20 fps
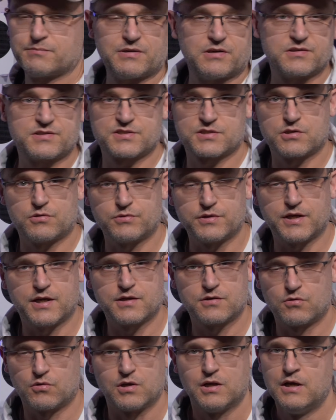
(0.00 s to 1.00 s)
about Sony
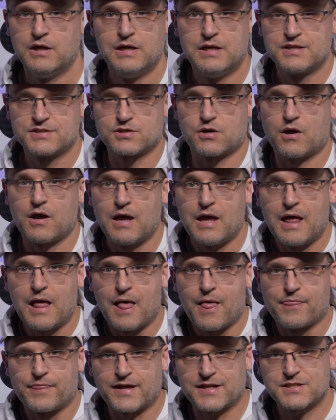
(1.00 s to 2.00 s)
at all. So
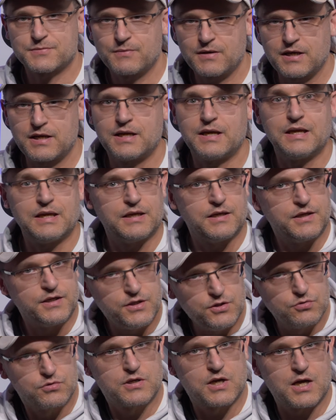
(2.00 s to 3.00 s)
that's why
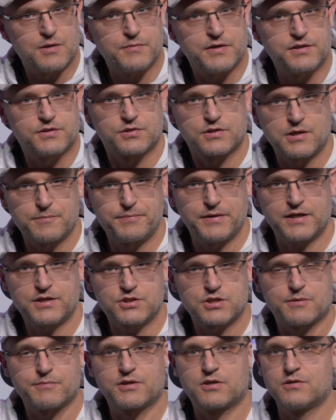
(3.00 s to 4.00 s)
you come into the
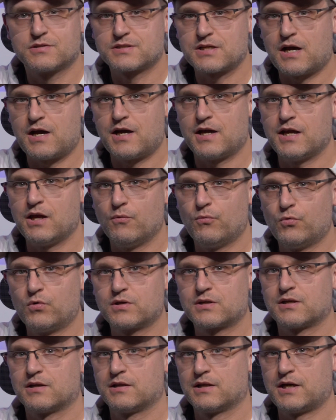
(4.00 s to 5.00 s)
picture, because I
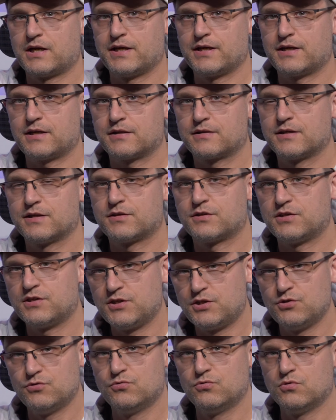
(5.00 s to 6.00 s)
would like that
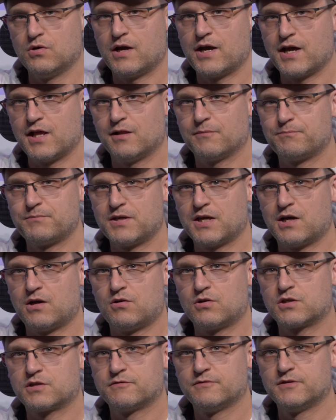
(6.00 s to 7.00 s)
you help me out